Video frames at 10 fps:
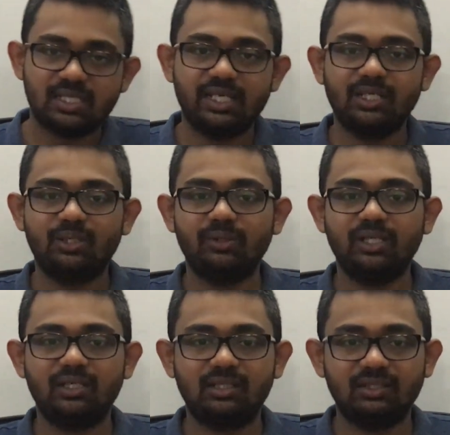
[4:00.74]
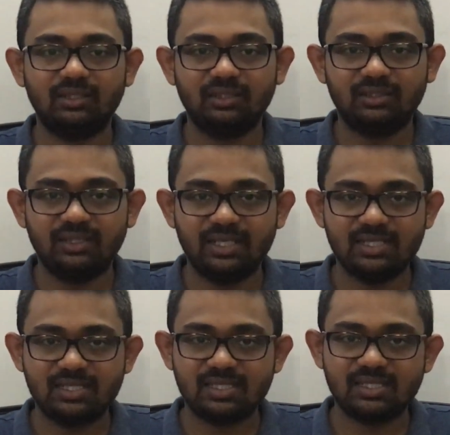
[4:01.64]
side to it, there
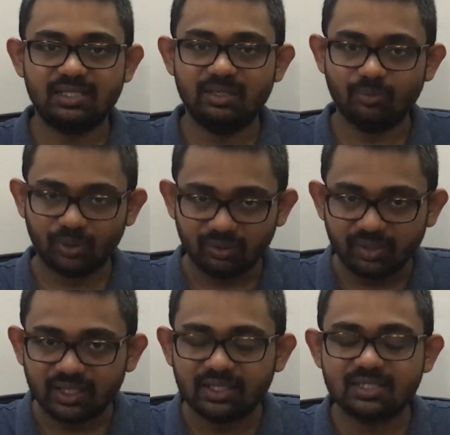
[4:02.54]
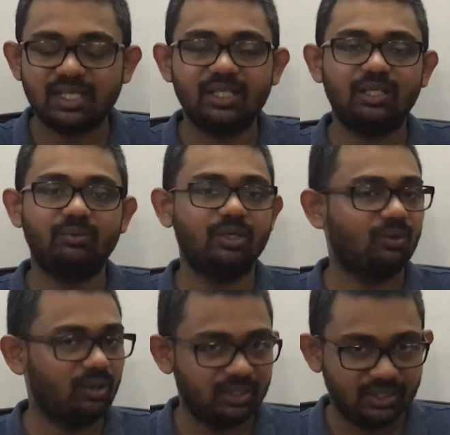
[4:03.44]
is a demotivating side to it,
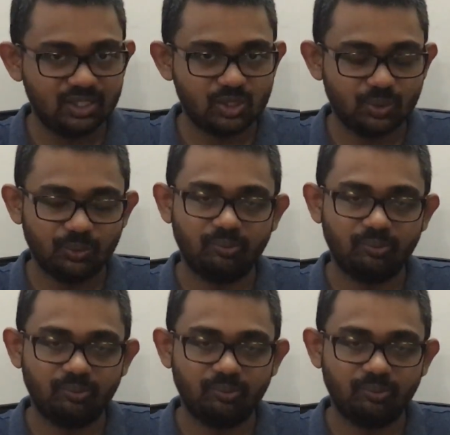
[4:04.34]
all that is true.